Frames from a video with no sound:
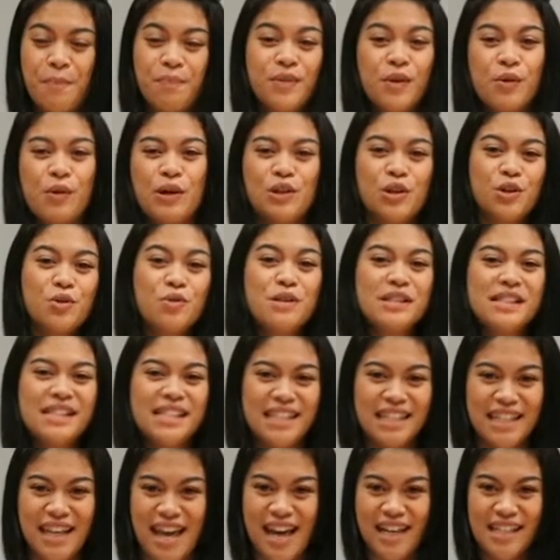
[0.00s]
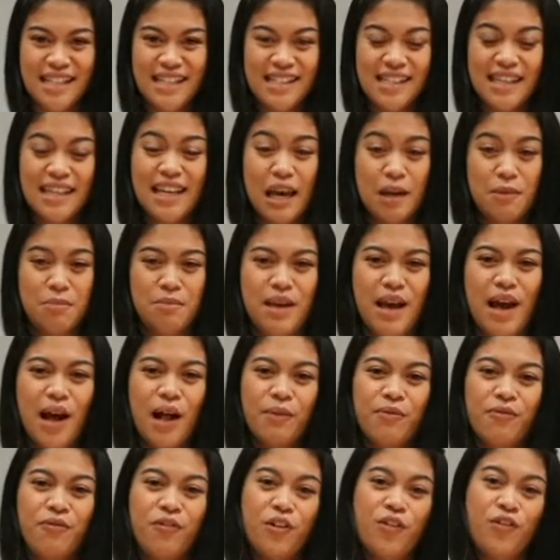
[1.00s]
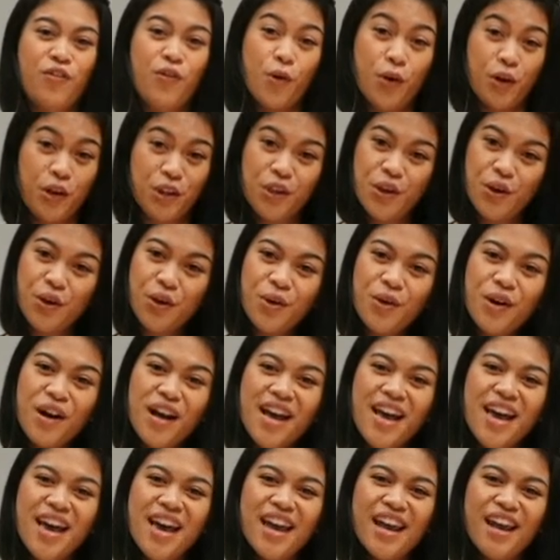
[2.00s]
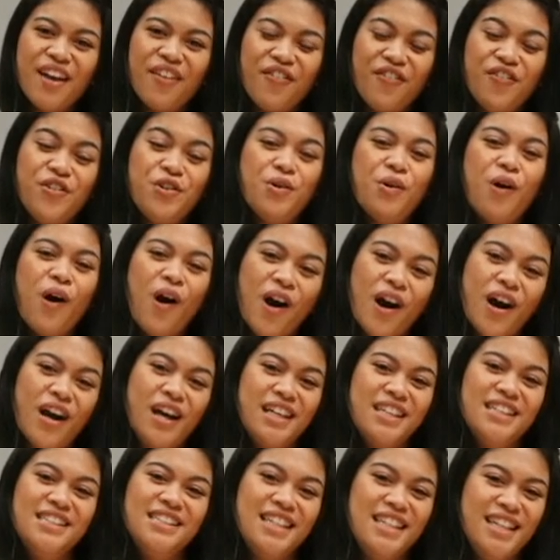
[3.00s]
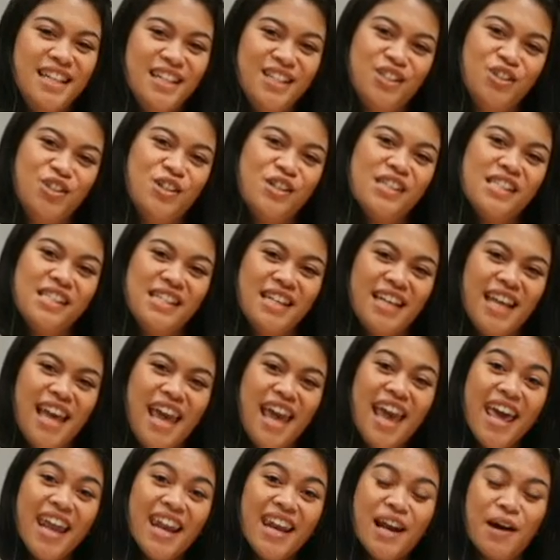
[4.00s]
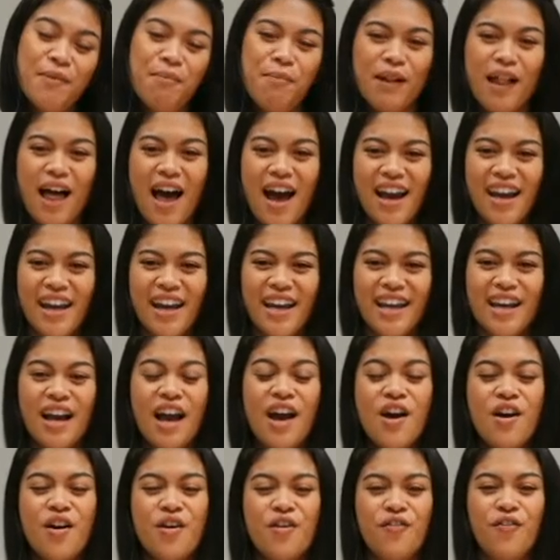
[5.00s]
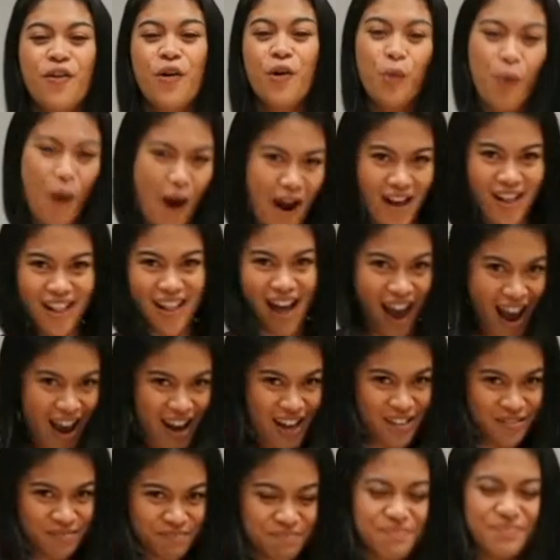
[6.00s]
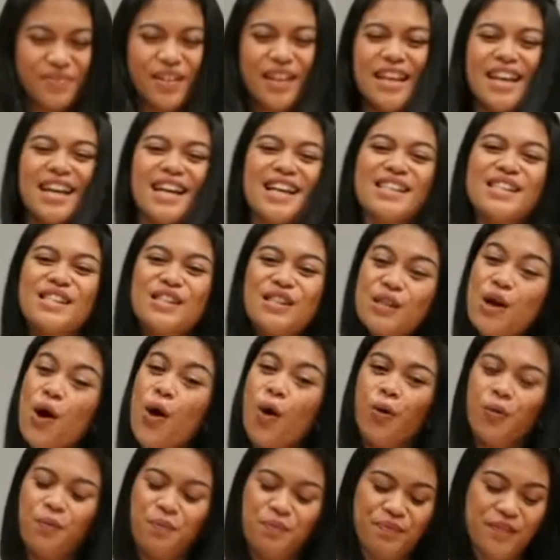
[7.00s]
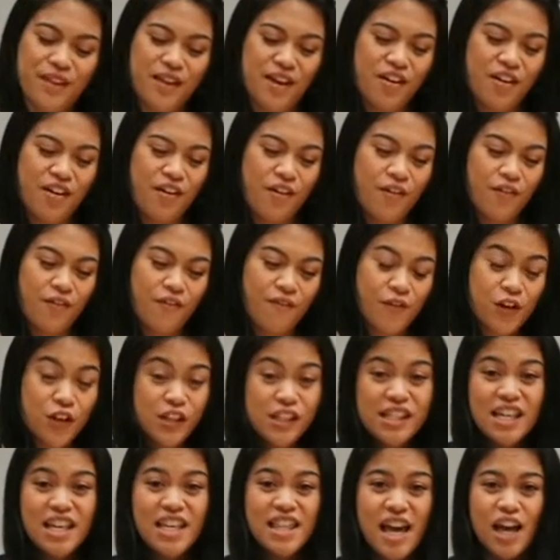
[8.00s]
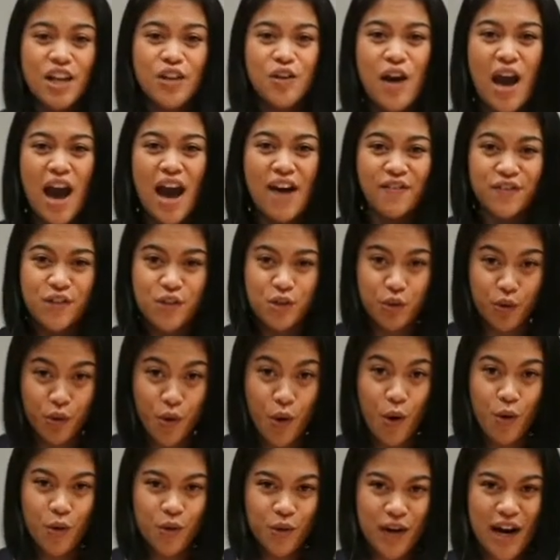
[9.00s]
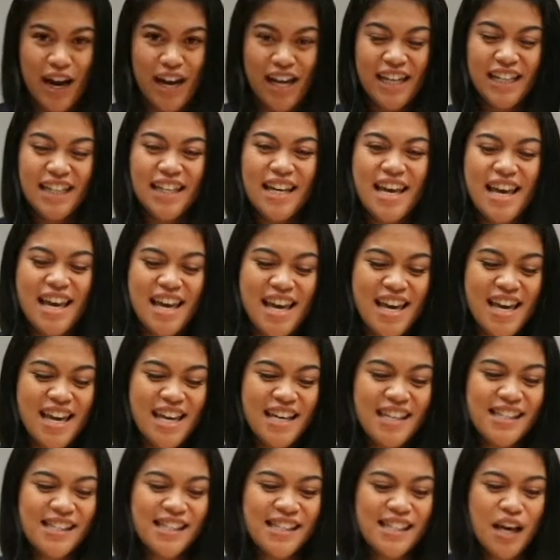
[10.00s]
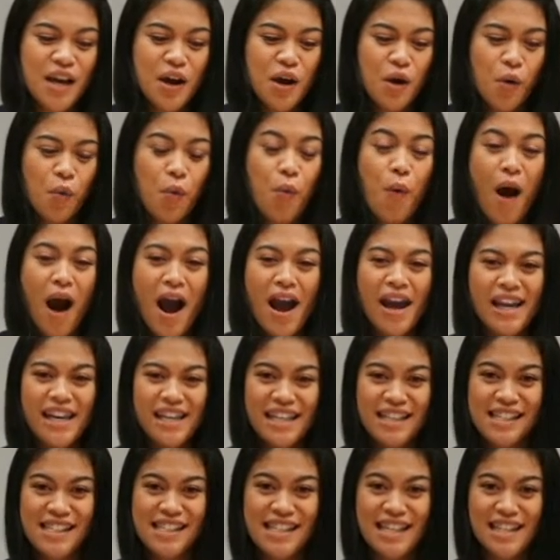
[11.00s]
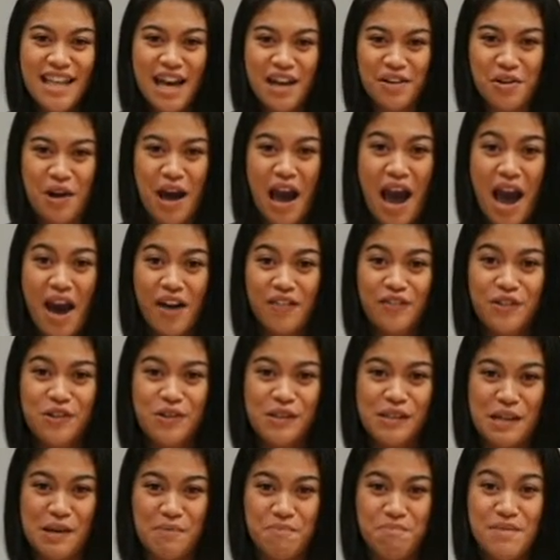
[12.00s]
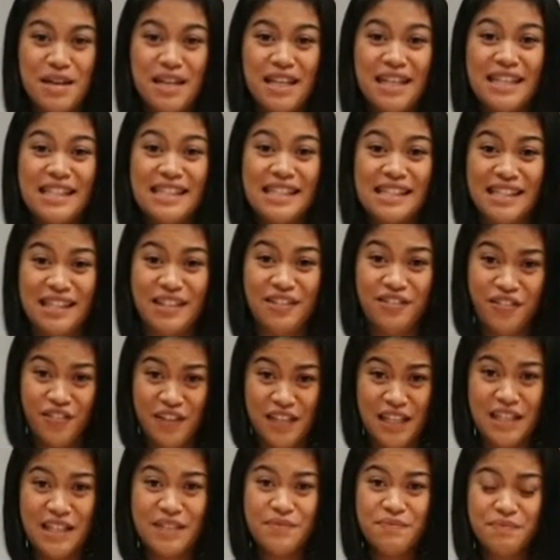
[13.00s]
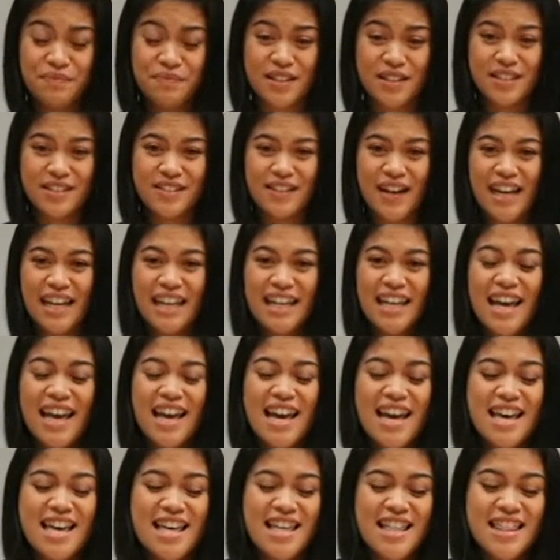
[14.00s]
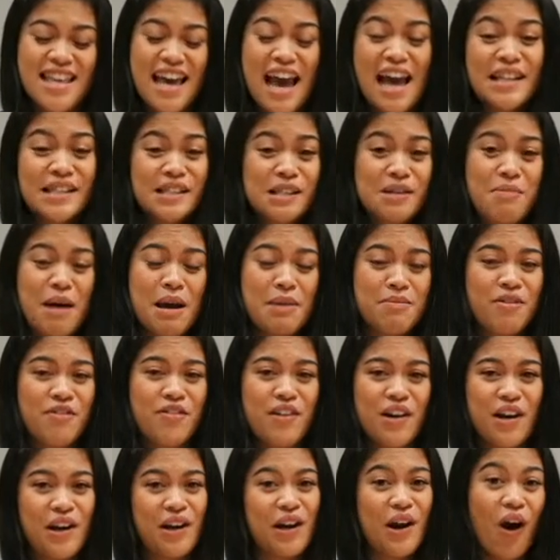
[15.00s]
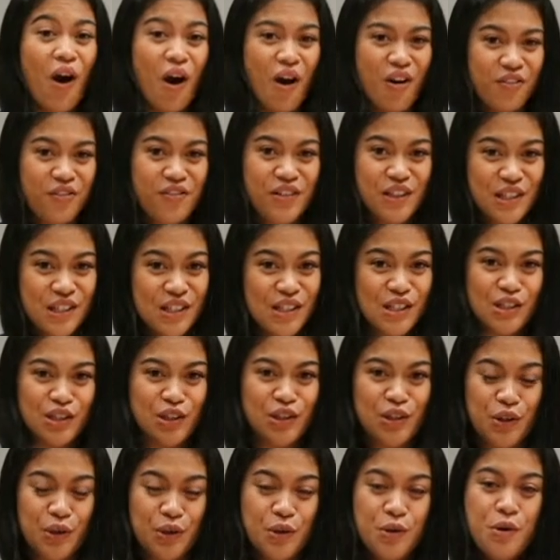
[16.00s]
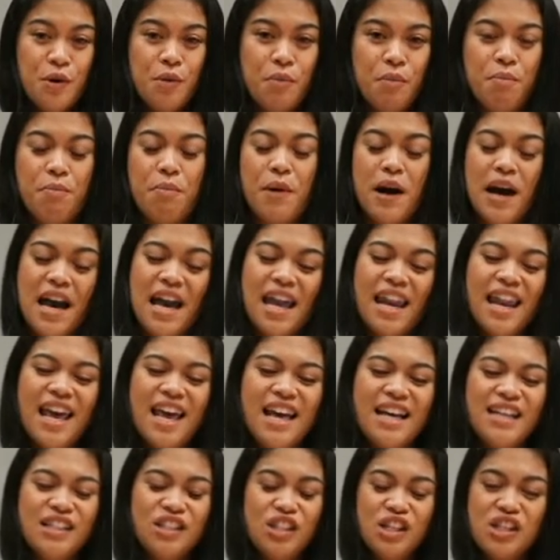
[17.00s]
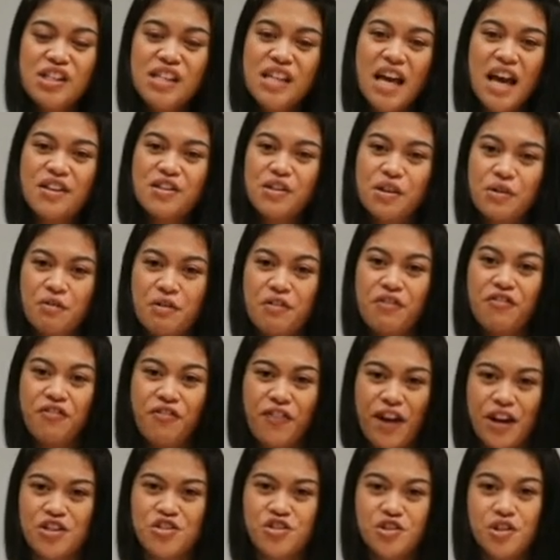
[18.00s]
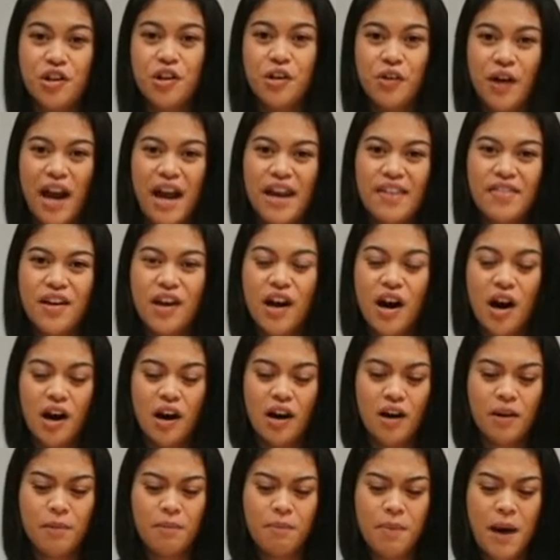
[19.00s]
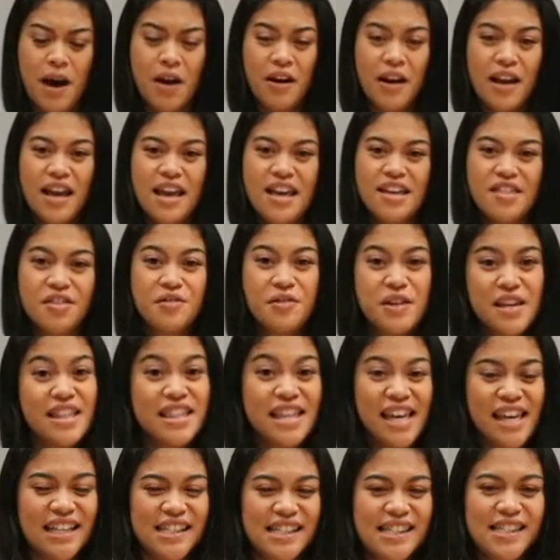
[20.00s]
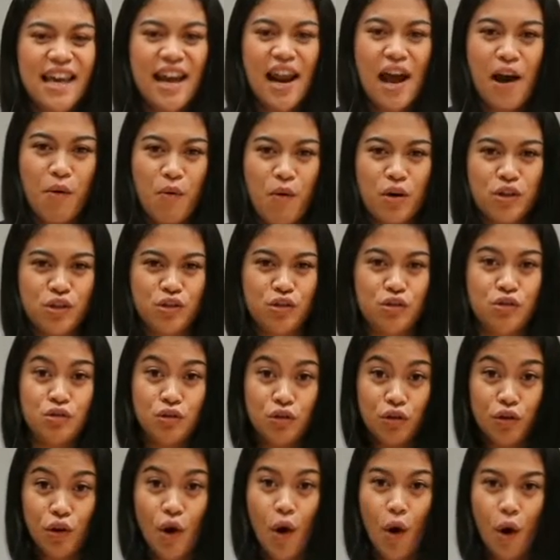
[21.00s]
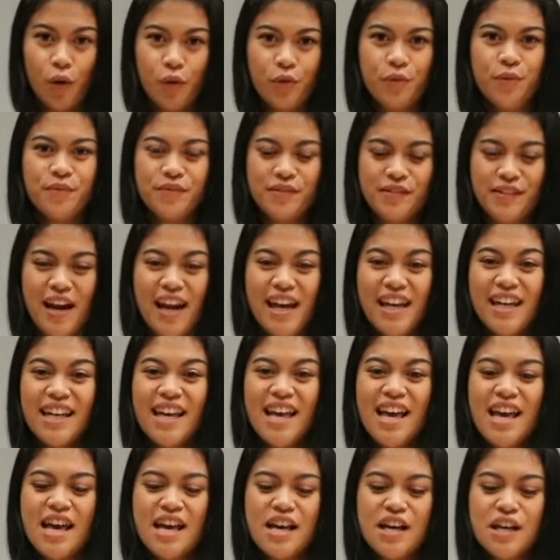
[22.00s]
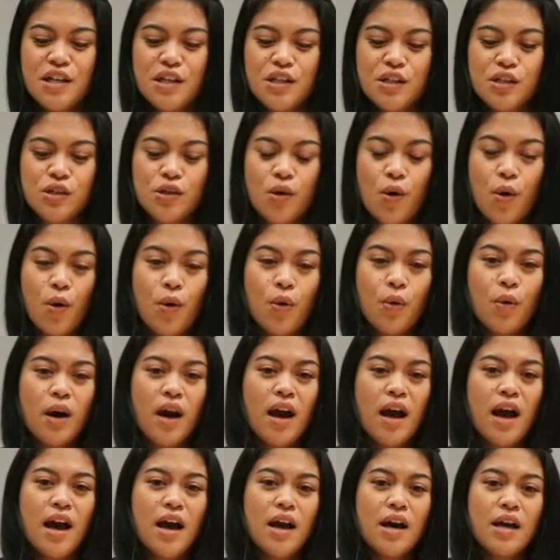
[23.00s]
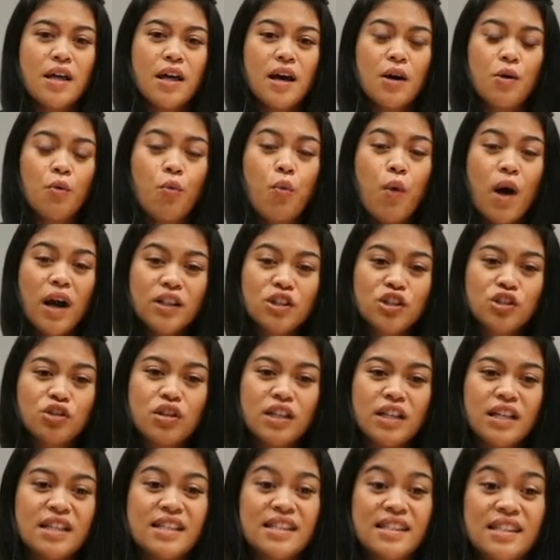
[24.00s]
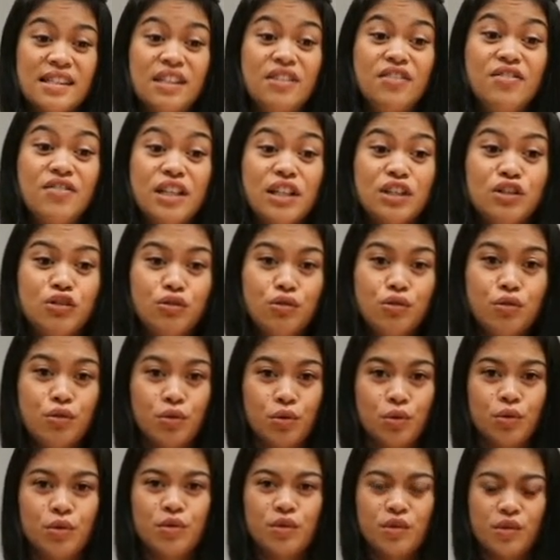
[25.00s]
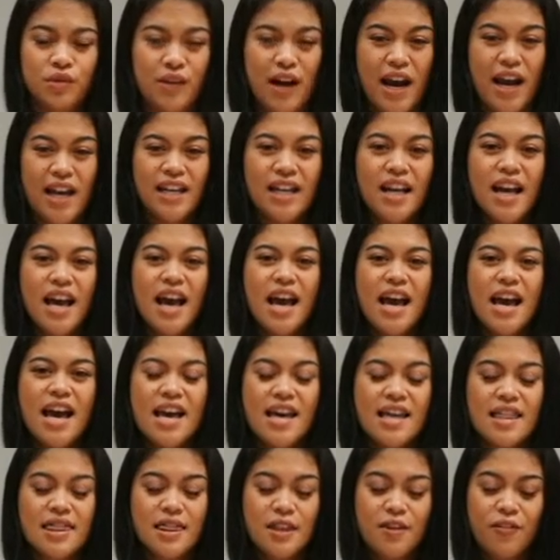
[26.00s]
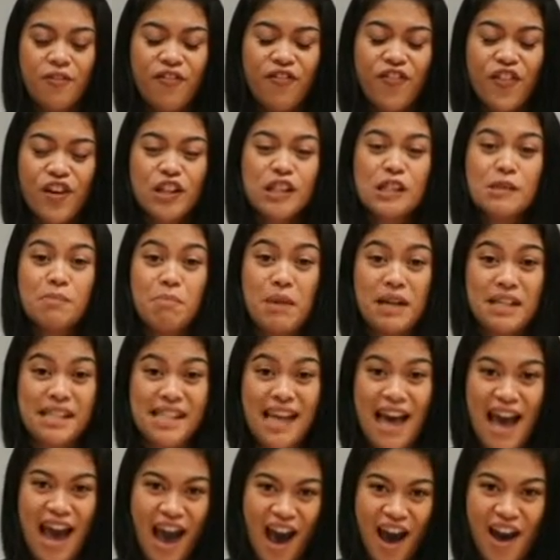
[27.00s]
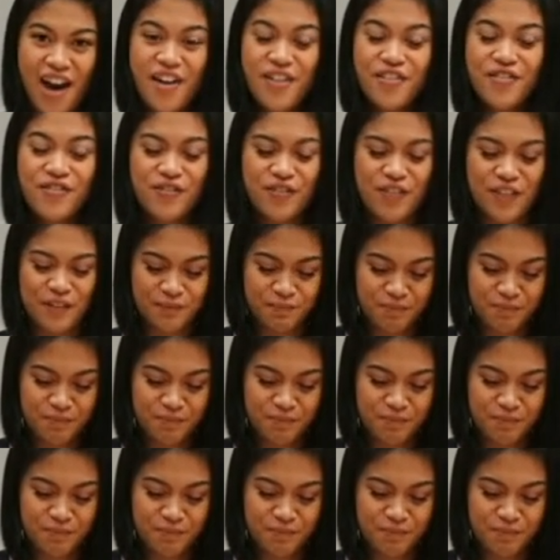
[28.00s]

what you will see next can be helpful for you if you are indeed interested in applying for YLI. So first thing that you have to know, right, is why is it that you have to submit a CV, right? The answer might be very obvious to you, but just as a refresher, right, there are about 3 things that I want you to know, right? So what should a CV do, right? The first must-have